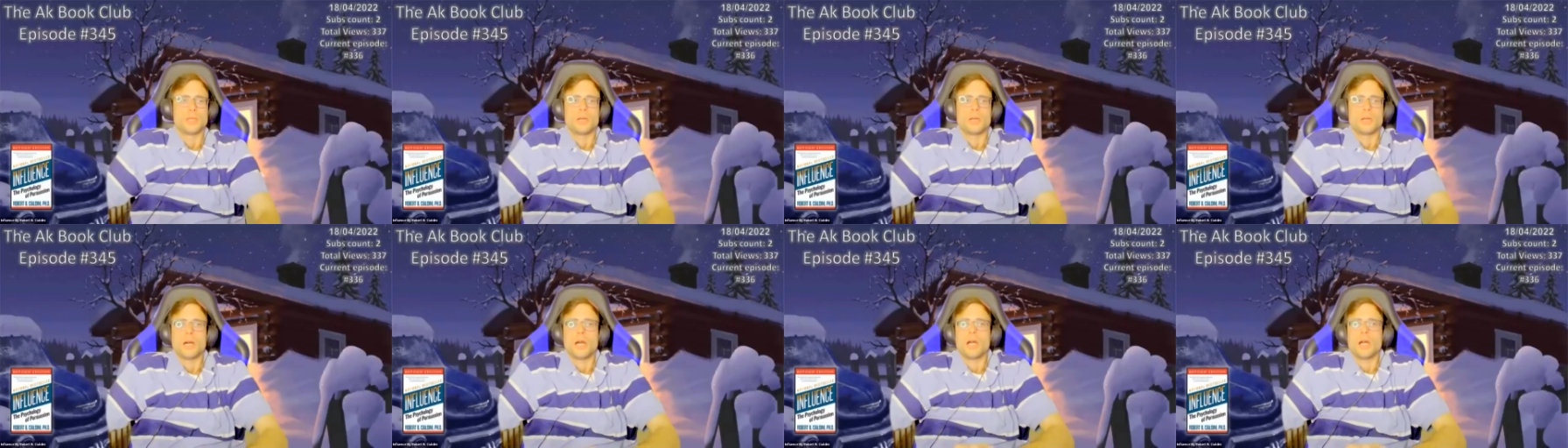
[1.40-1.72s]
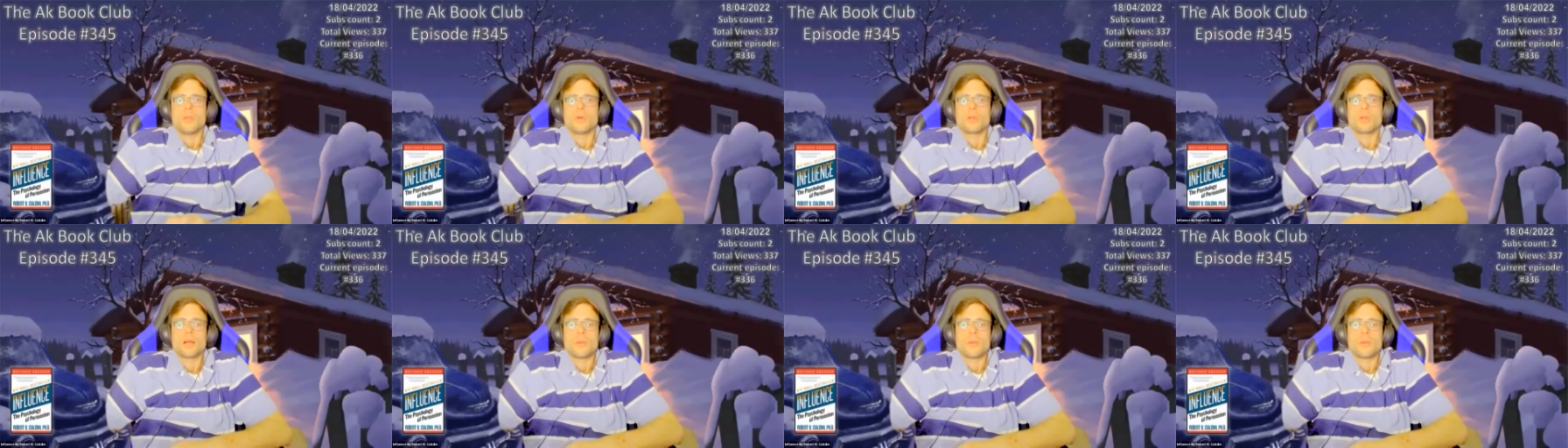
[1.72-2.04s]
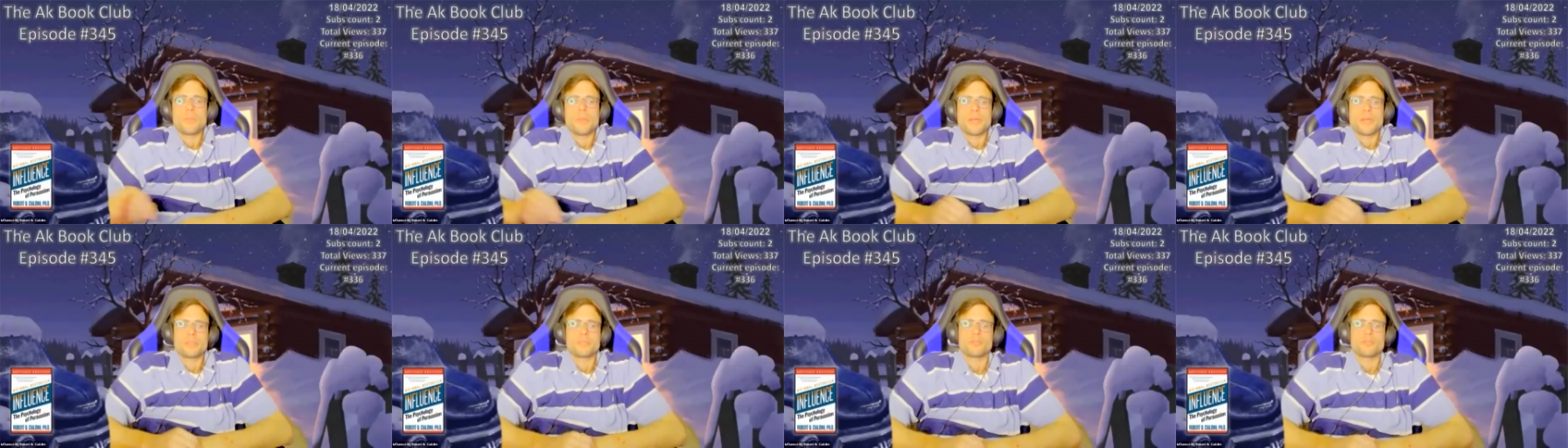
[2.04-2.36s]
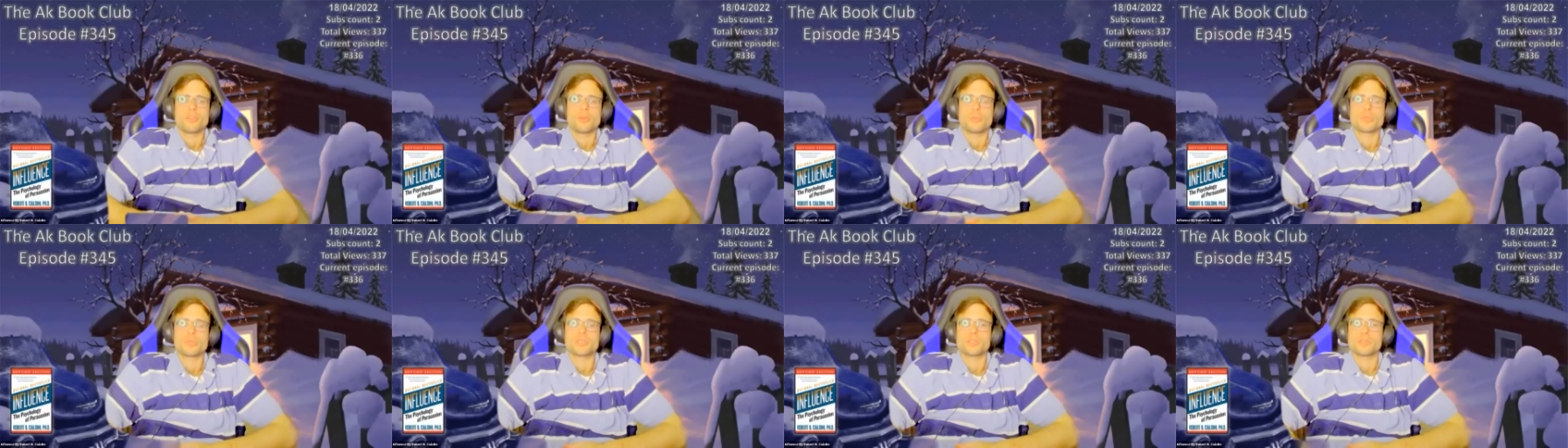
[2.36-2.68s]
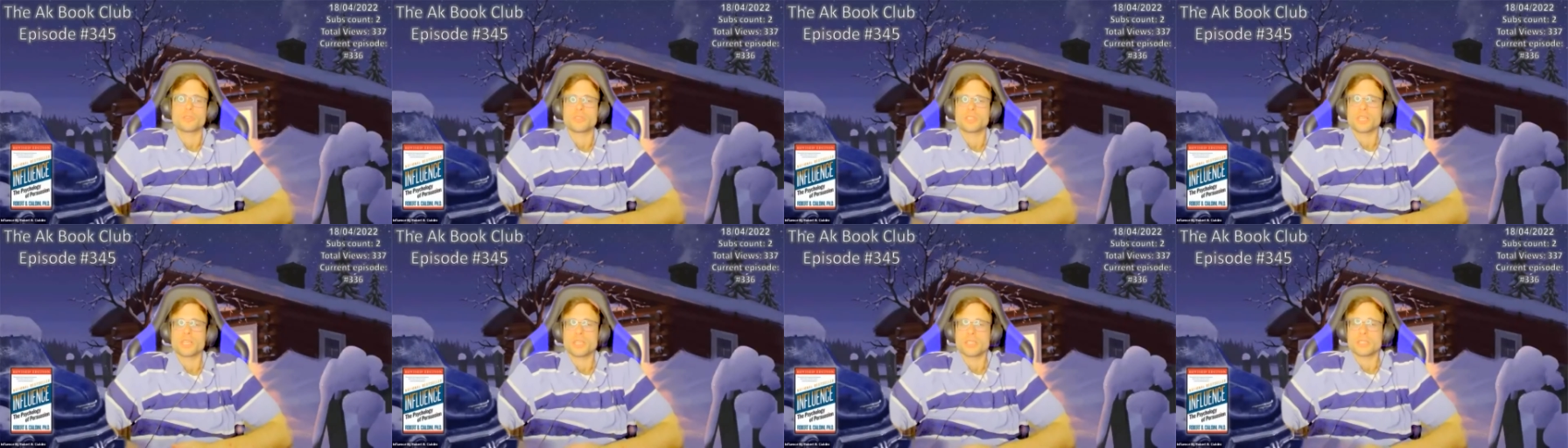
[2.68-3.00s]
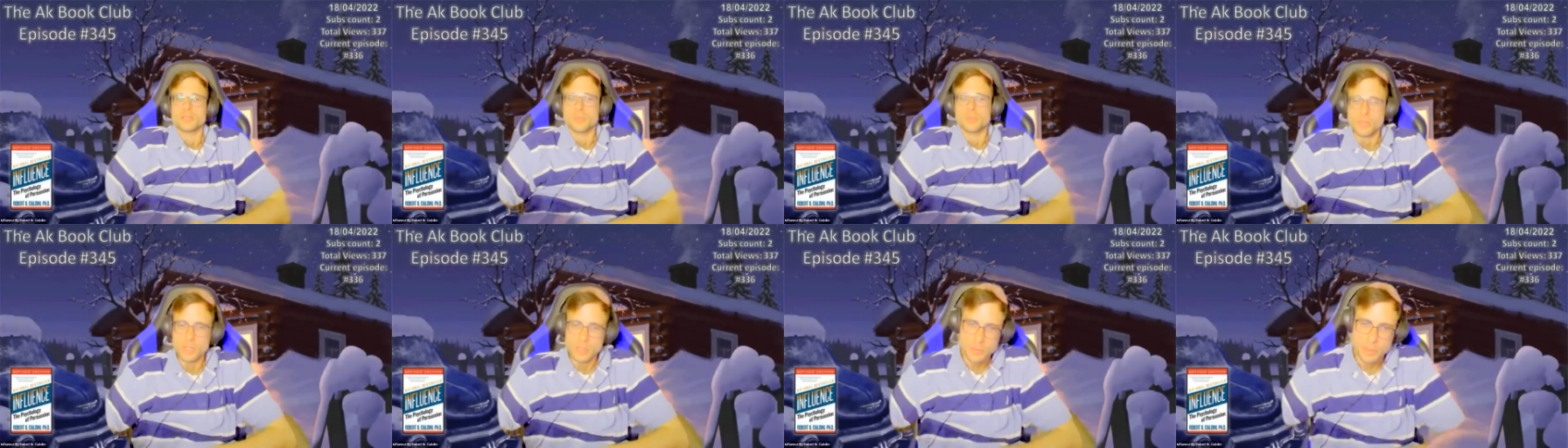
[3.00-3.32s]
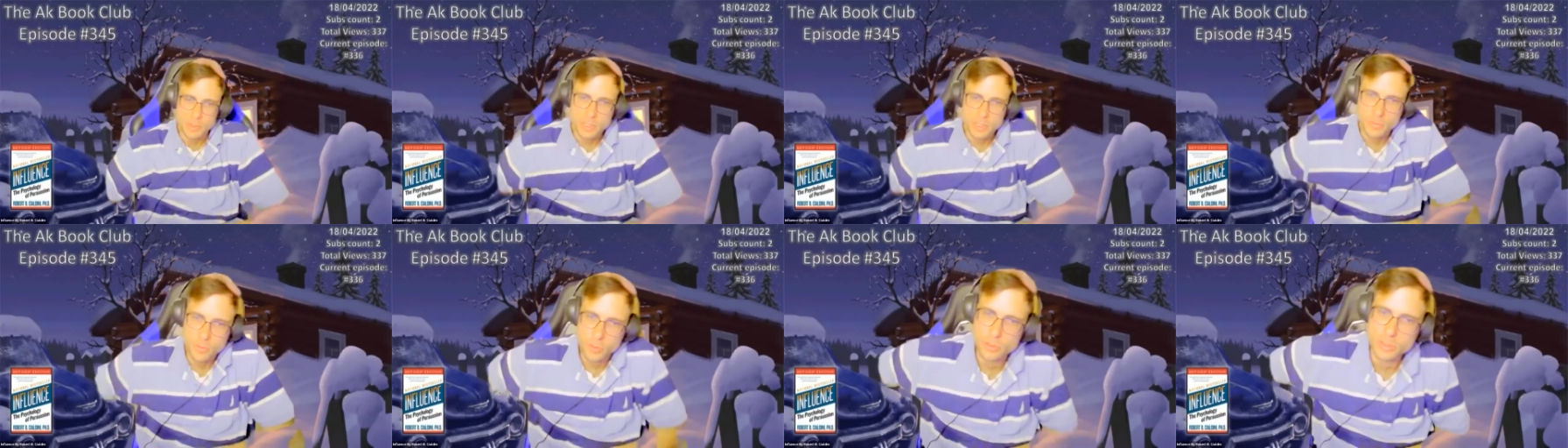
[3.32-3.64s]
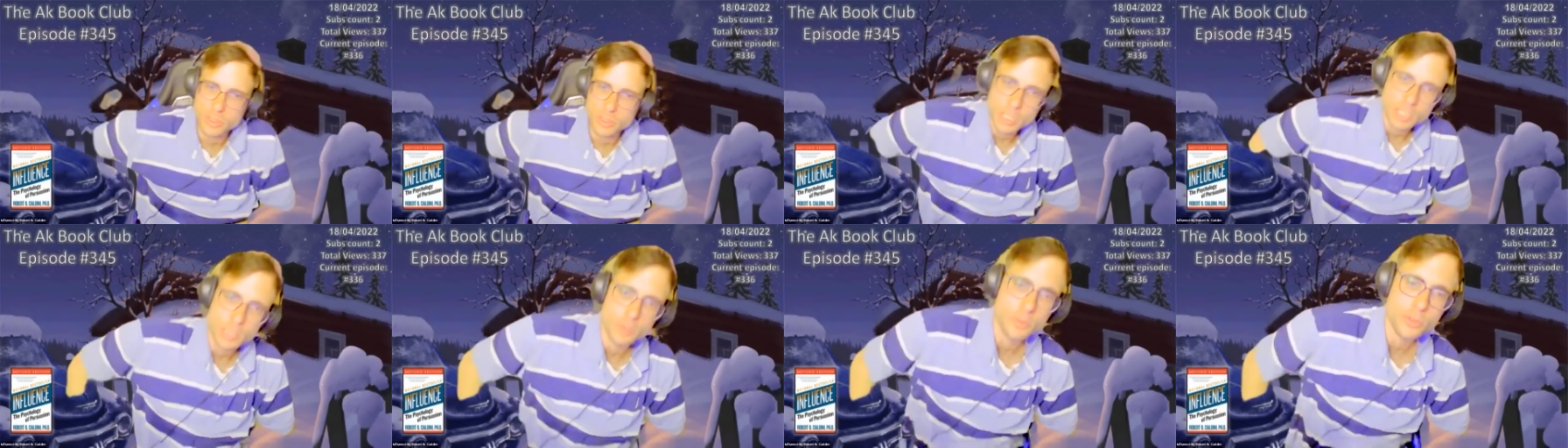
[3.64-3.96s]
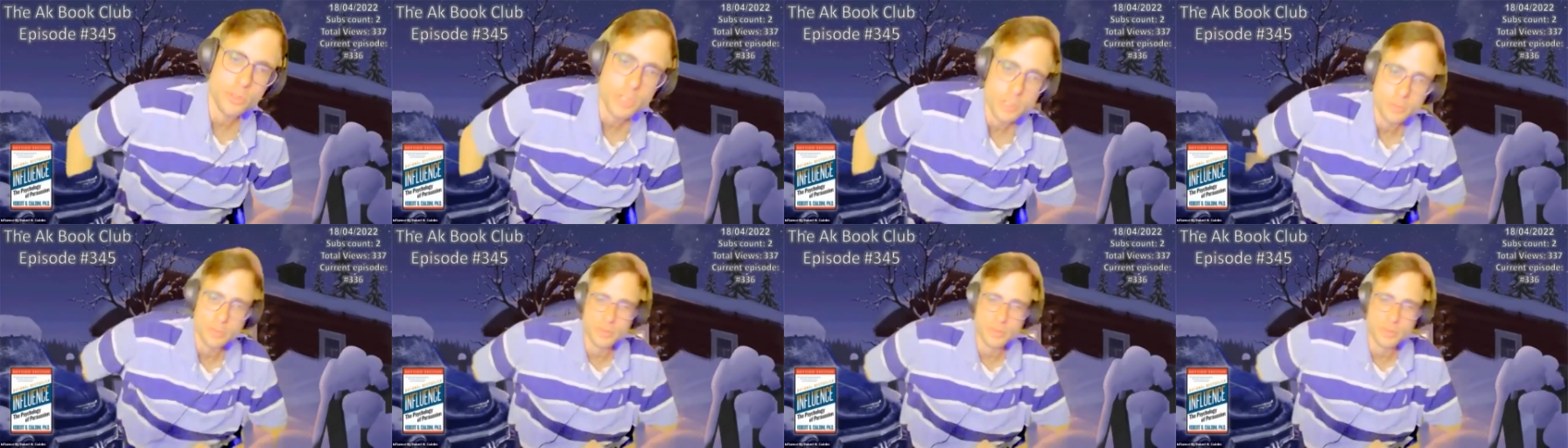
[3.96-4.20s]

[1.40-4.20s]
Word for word: Hi, welcome back to an episode of the Ak Book Club and the Ak Book Club.